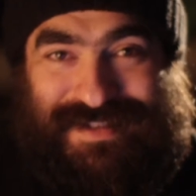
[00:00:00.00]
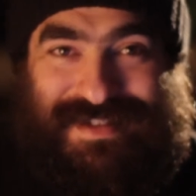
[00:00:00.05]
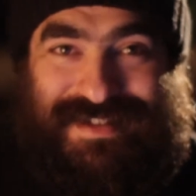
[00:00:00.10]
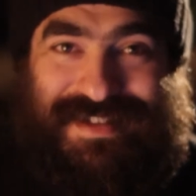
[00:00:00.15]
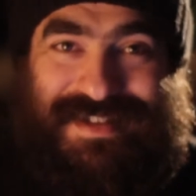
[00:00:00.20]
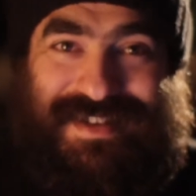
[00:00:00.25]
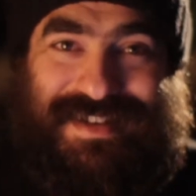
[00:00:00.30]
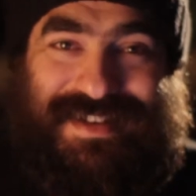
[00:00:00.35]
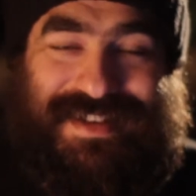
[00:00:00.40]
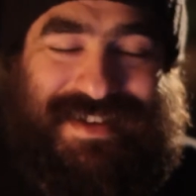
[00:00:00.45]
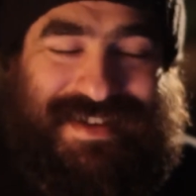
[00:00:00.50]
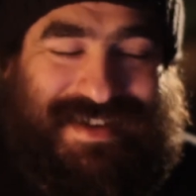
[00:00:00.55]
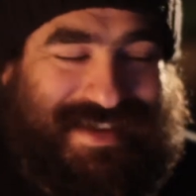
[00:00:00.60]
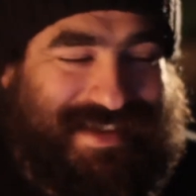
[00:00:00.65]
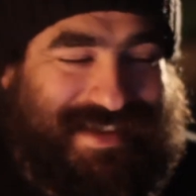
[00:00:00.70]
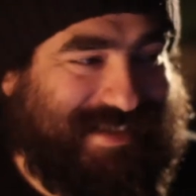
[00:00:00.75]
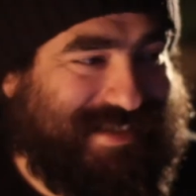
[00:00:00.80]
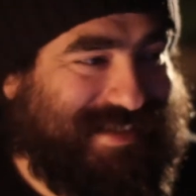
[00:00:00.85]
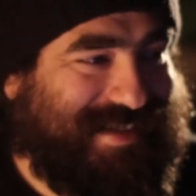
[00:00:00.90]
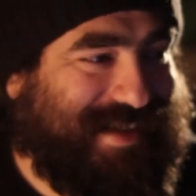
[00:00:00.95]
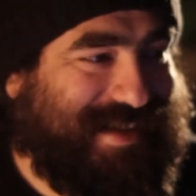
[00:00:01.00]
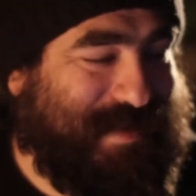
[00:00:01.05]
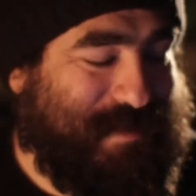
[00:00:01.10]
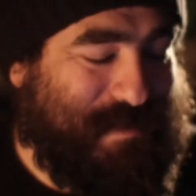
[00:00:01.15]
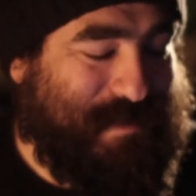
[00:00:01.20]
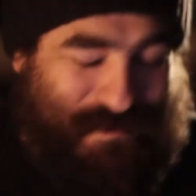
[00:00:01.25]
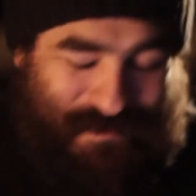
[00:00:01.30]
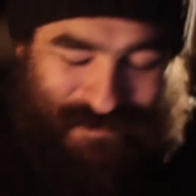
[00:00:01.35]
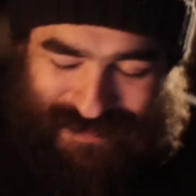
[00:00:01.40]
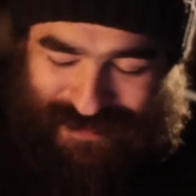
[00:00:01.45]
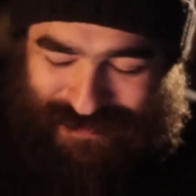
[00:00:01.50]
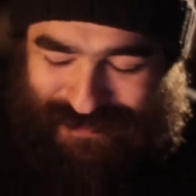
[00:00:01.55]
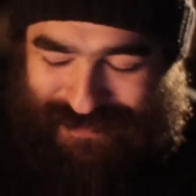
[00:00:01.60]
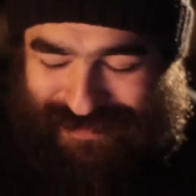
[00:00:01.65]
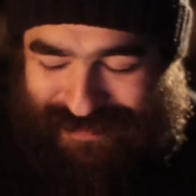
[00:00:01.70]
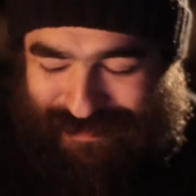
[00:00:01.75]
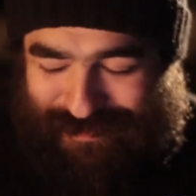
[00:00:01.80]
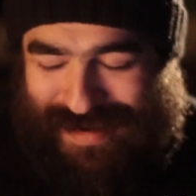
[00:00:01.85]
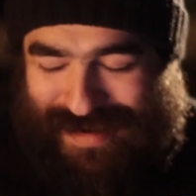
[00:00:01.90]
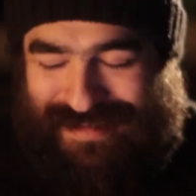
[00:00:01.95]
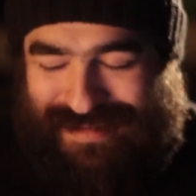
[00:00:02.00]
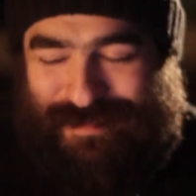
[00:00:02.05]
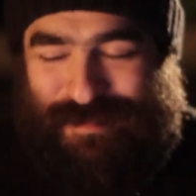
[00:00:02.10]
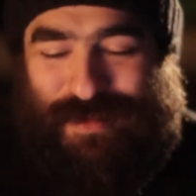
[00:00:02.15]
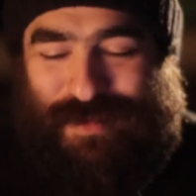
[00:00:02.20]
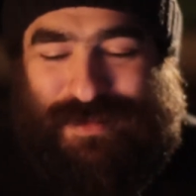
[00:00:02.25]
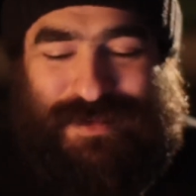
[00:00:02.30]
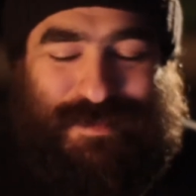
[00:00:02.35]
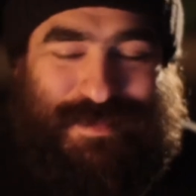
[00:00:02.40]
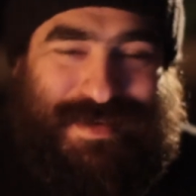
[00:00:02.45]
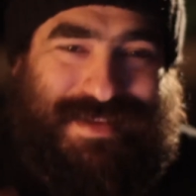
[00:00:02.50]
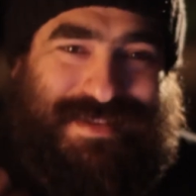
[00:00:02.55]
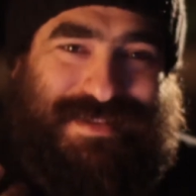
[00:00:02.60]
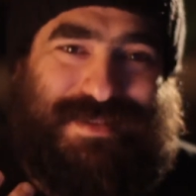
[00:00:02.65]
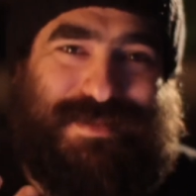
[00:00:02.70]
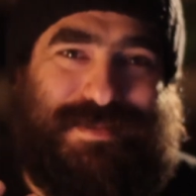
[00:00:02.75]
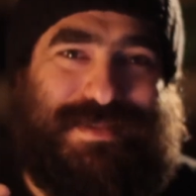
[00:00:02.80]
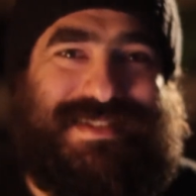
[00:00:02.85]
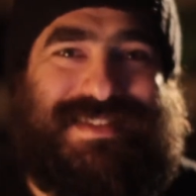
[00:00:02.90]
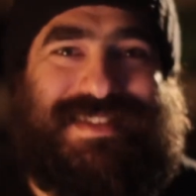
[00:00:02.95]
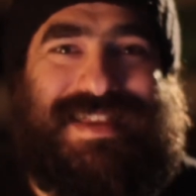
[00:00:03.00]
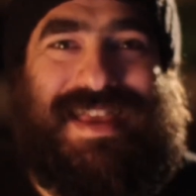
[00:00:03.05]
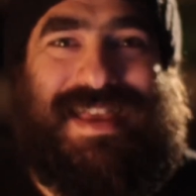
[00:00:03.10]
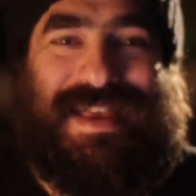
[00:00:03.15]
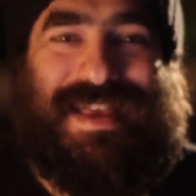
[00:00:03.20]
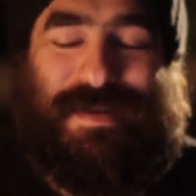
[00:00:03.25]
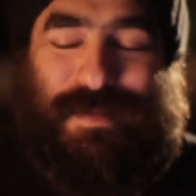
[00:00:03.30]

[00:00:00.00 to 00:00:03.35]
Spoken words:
earlier, and I made a monumental mistake.